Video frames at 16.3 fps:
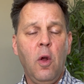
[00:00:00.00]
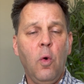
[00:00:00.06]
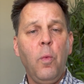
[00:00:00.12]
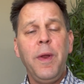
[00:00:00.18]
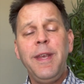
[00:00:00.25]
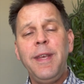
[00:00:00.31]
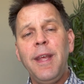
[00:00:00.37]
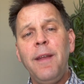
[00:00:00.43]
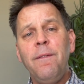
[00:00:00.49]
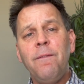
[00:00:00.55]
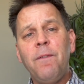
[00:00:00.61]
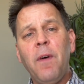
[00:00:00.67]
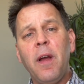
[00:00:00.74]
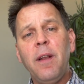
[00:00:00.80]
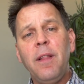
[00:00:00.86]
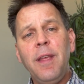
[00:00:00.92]
We did
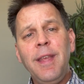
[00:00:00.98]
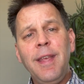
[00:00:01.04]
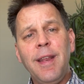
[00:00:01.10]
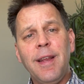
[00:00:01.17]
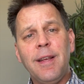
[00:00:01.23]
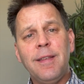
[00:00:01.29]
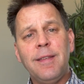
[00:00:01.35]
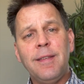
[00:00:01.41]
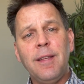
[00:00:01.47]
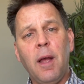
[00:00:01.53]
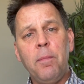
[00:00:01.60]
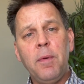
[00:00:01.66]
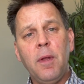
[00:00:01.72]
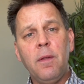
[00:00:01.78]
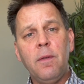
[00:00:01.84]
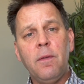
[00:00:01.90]
finally get
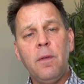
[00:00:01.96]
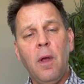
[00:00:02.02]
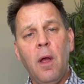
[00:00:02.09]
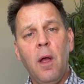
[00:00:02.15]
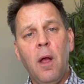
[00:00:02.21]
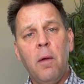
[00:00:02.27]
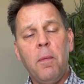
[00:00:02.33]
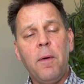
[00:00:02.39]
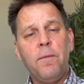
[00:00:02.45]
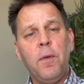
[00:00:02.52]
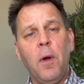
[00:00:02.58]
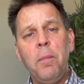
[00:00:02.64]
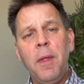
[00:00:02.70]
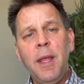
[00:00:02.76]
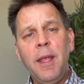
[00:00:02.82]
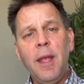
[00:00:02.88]
acceptance, but
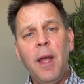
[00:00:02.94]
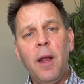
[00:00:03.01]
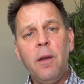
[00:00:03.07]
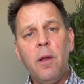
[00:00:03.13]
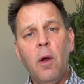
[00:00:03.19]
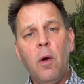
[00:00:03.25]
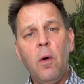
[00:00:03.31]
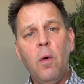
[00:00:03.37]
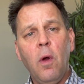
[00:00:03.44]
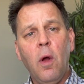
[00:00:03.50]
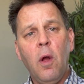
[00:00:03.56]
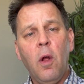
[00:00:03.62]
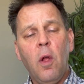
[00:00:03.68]
from the get-go,